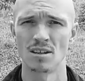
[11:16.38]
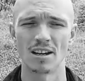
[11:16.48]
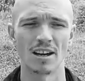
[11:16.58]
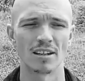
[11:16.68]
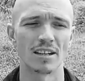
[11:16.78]

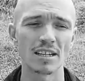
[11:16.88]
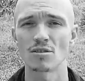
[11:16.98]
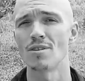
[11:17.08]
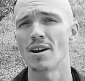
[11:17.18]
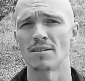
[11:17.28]
And that's
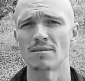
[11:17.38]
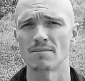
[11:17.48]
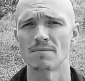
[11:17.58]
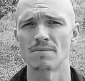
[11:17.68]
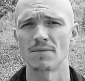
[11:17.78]
great
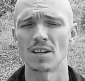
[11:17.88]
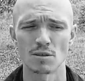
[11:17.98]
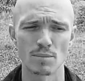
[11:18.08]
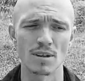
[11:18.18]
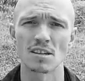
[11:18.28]
that
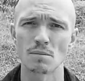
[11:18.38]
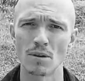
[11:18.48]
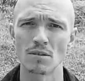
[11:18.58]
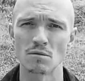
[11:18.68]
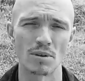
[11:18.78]
it's being
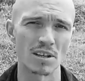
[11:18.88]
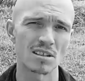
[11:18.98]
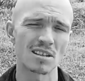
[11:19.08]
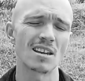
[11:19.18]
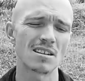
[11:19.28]
exposed, but
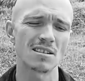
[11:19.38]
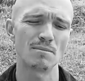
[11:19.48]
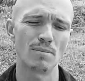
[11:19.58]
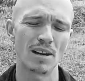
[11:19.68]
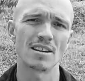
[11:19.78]
it's taken
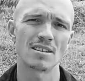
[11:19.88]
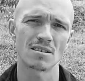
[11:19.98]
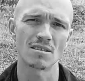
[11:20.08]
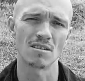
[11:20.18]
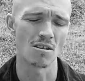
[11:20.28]

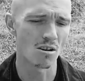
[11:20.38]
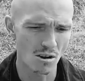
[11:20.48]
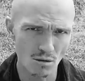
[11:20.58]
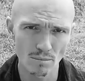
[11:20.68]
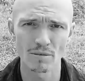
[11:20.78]
place
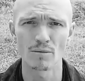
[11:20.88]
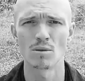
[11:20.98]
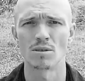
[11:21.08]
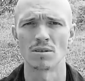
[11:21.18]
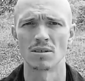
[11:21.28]
long
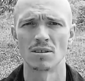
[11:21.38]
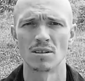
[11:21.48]
before